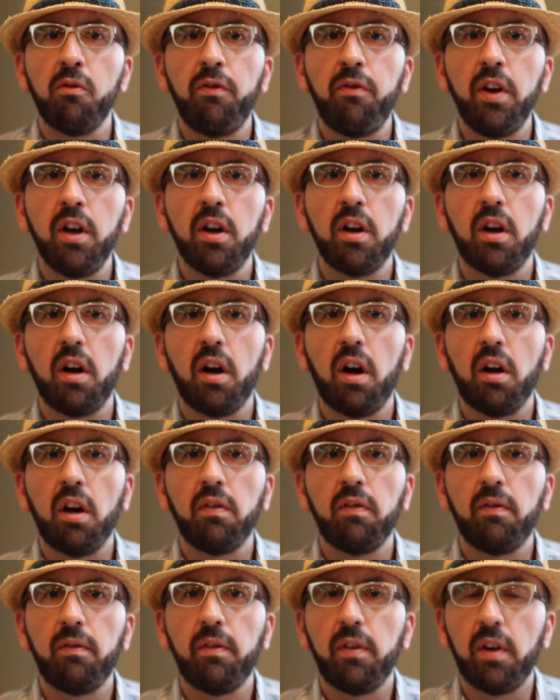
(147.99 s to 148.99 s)
via
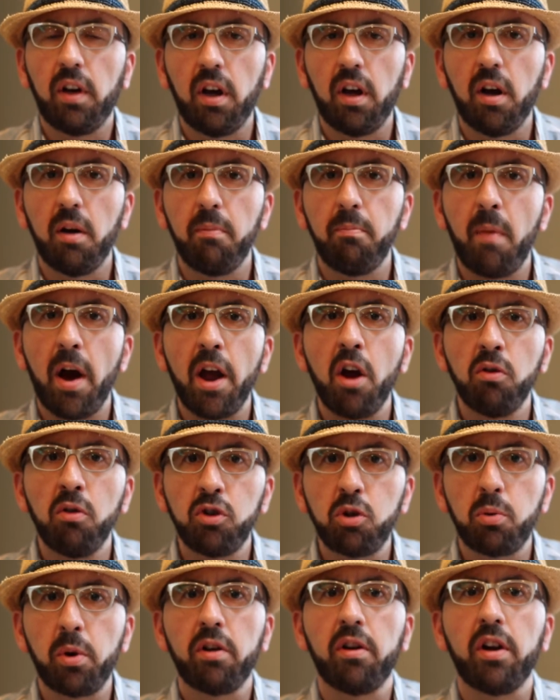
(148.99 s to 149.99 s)
my
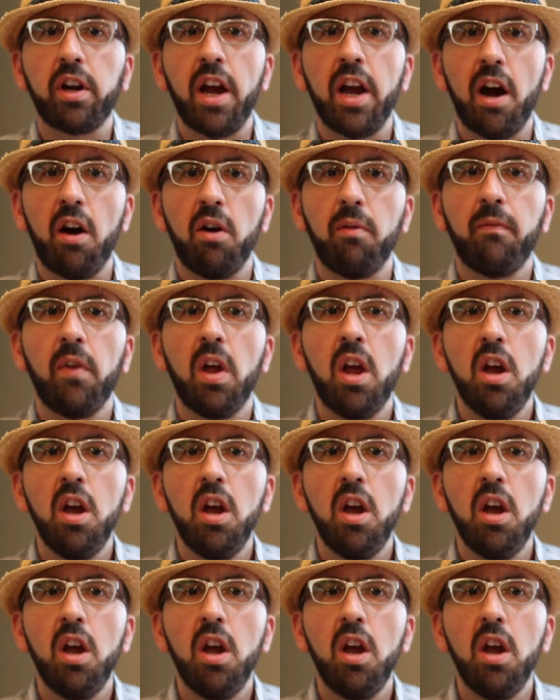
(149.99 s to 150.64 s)
own Twitter account,